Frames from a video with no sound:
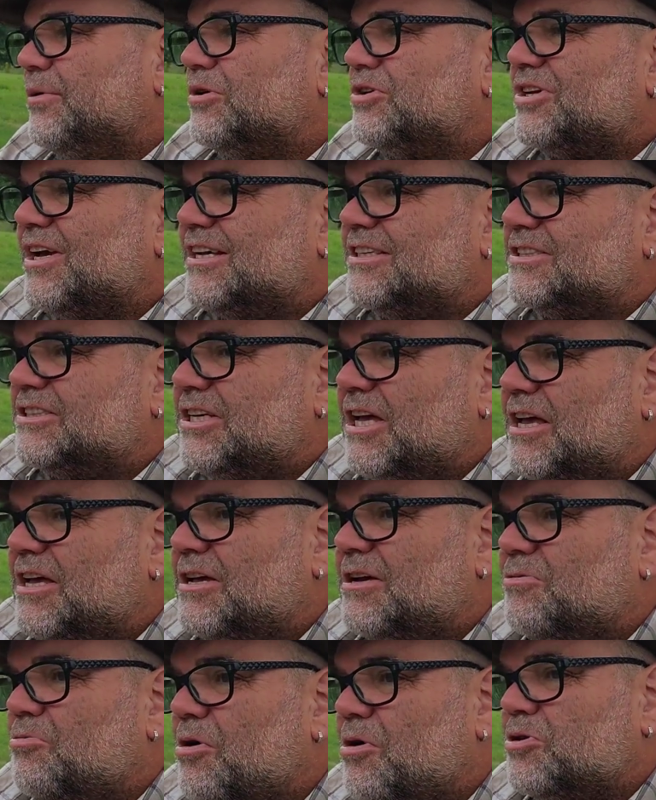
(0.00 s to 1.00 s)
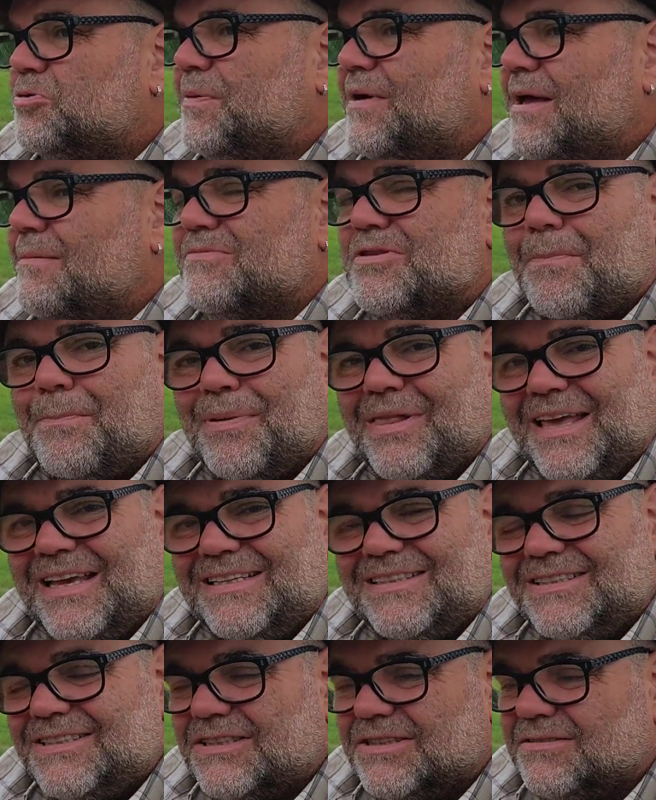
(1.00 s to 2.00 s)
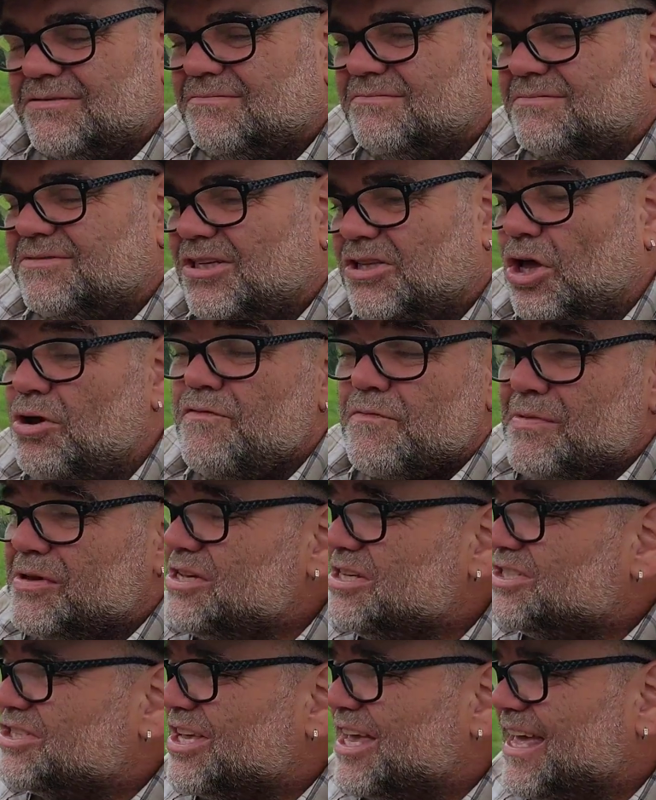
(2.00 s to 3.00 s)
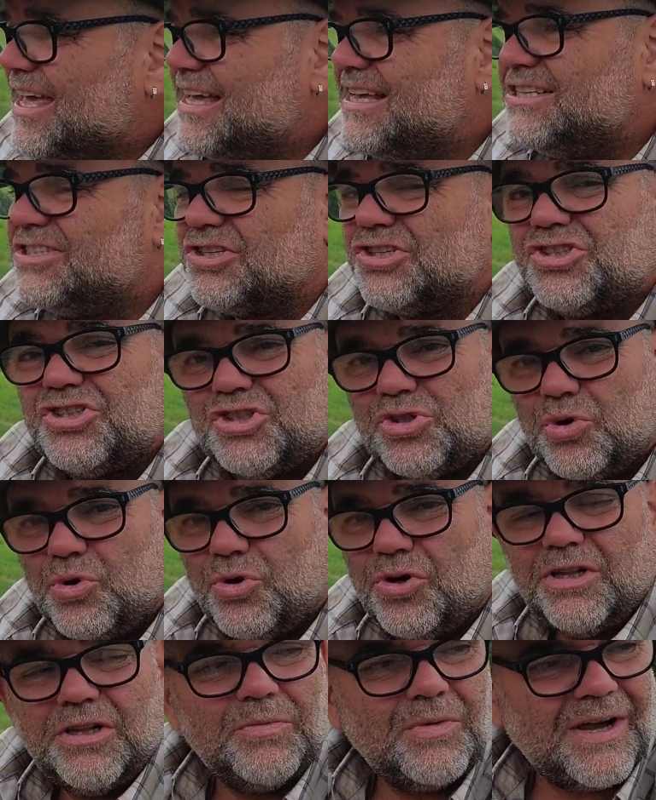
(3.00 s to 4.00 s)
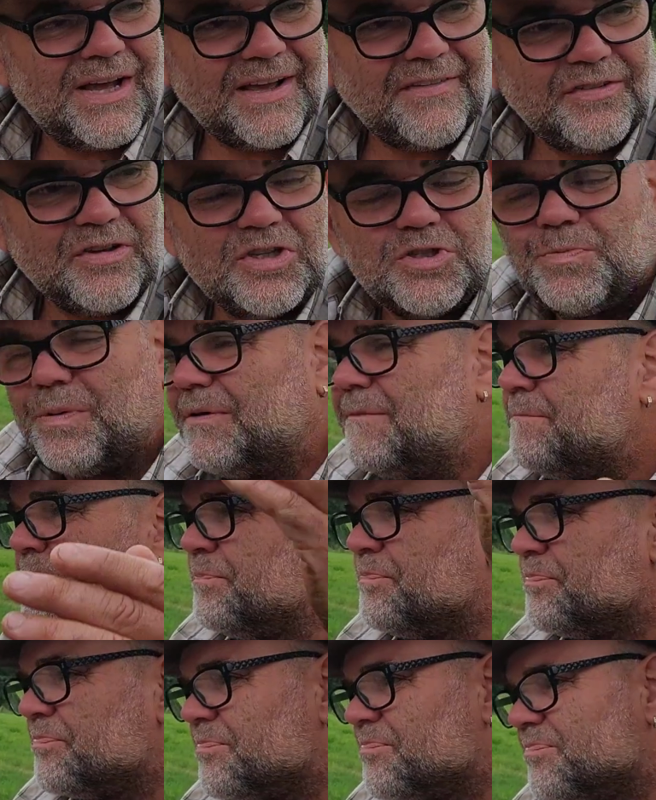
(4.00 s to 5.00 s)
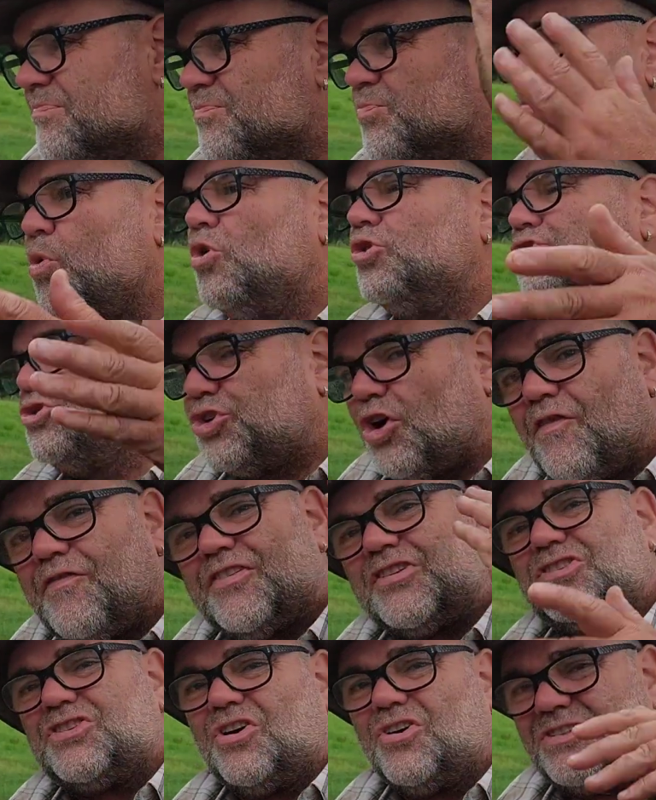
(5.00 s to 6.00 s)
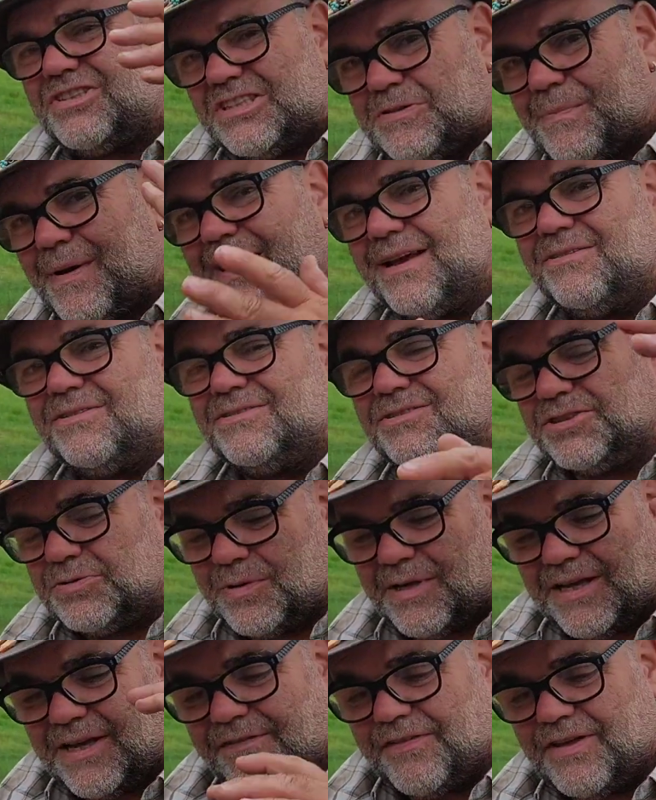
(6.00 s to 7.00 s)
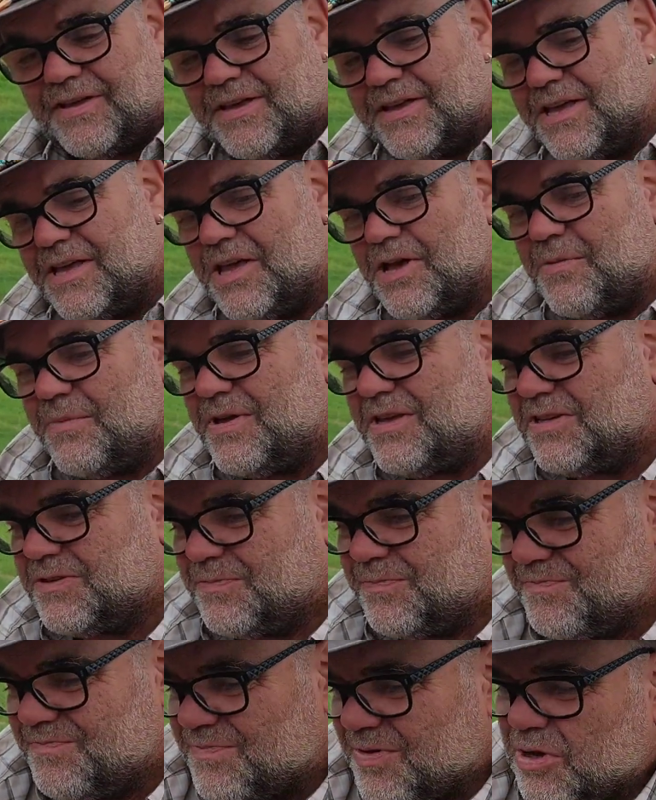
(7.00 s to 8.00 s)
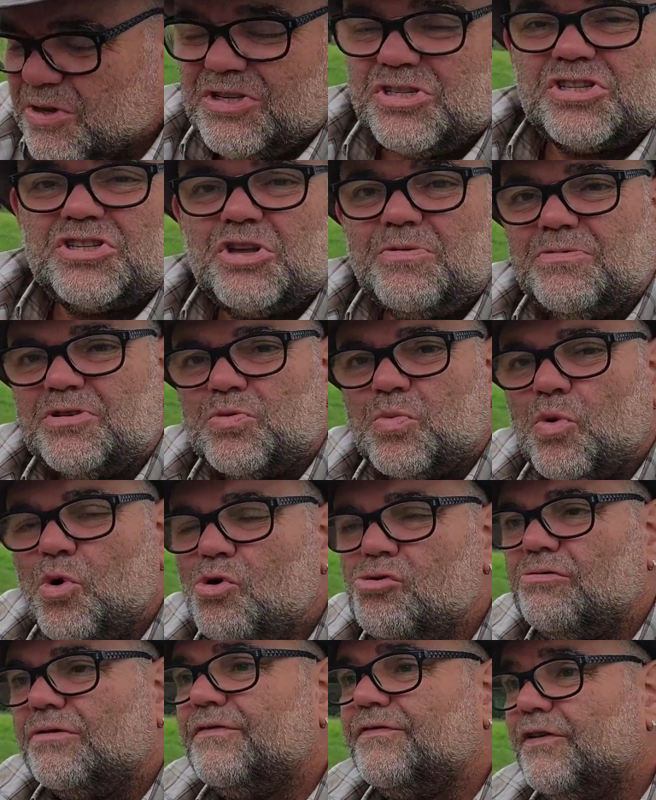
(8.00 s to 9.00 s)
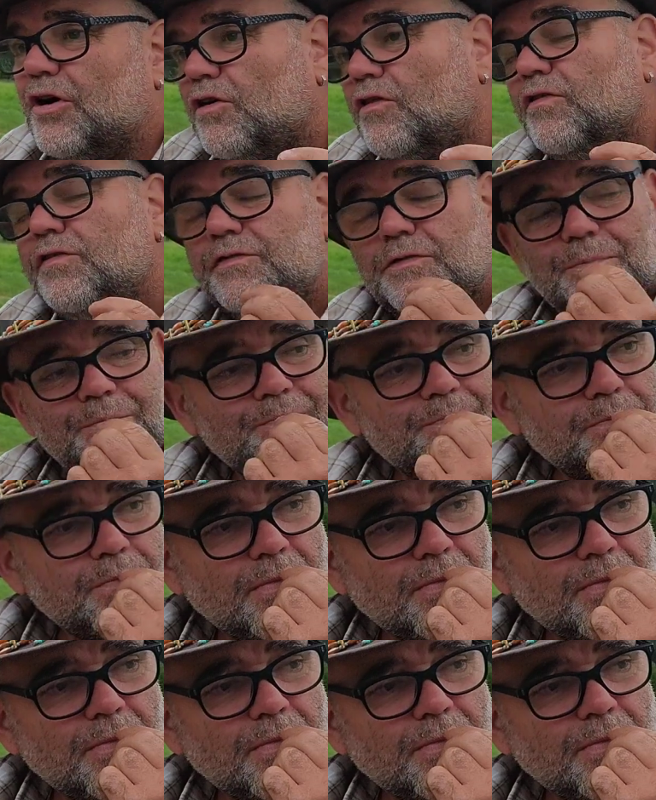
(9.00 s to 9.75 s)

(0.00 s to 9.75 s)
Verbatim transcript: which has, well, it's become depleted and, and over millions of years, the soil and what have you has been washed off the sides of these mountains, what have you. But it's because there's so much water involved,